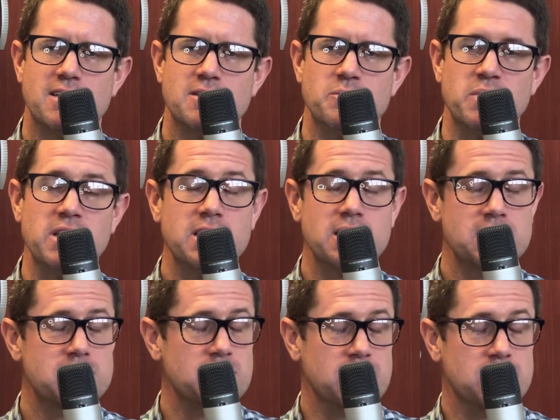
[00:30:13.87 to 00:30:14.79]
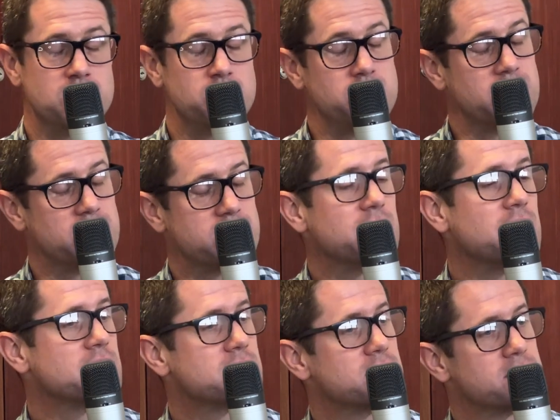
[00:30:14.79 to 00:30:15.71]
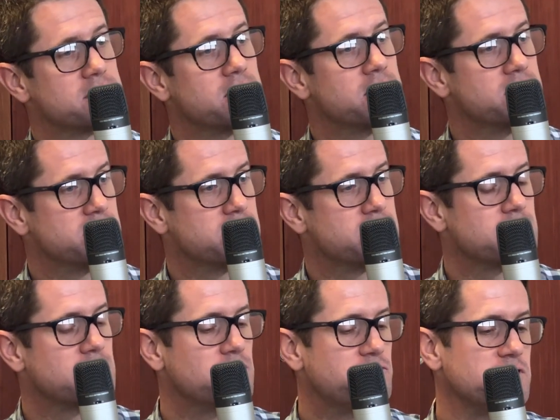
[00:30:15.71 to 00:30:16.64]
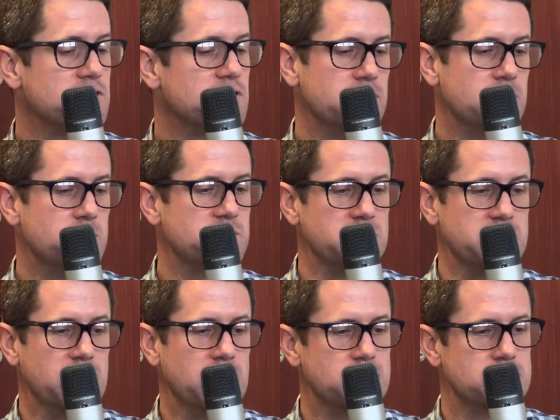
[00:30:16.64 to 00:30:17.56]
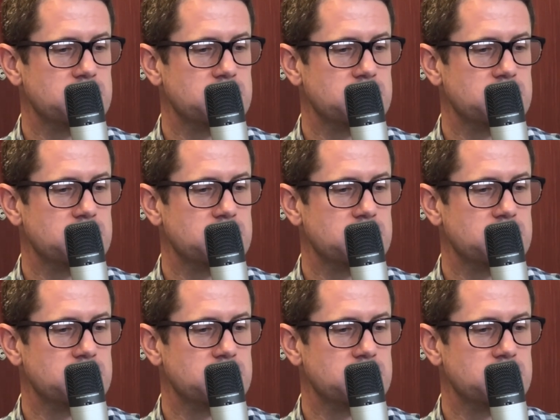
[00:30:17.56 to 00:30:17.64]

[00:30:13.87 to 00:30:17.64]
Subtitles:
being in science and being a scientist is a field of ups and downs.